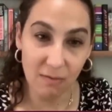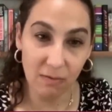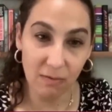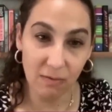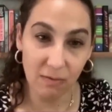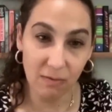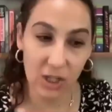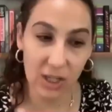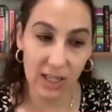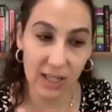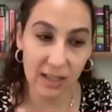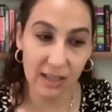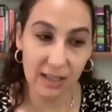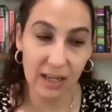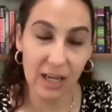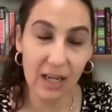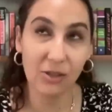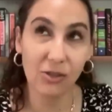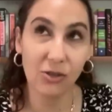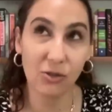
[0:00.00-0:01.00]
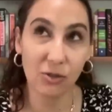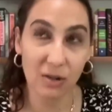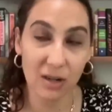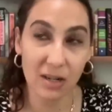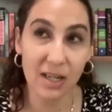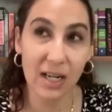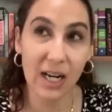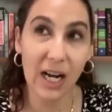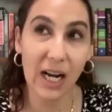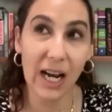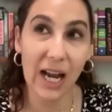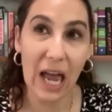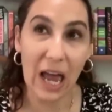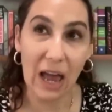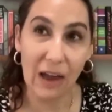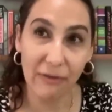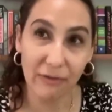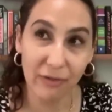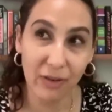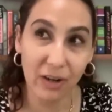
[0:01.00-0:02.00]
which is extraordinary
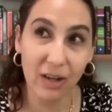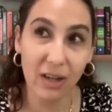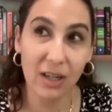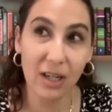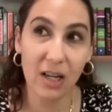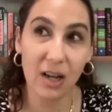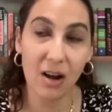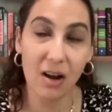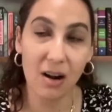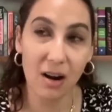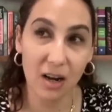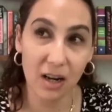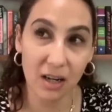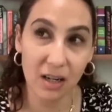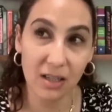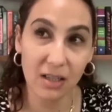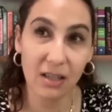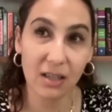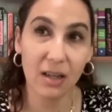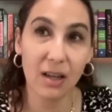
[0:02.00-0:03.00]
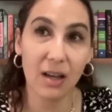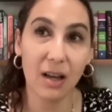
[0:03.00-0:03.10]
effort, heart,